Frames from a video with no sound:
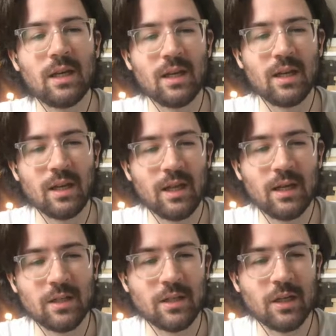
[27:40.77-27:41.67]
and kind
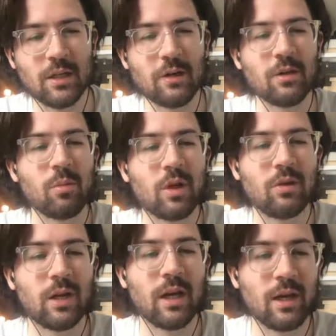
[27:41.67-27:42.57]
of stuck there in the middle.
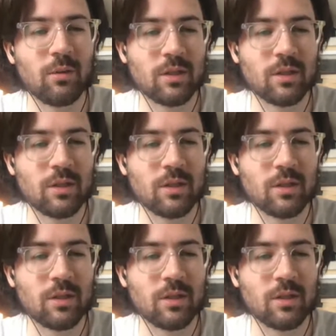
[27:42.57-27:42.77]
And I would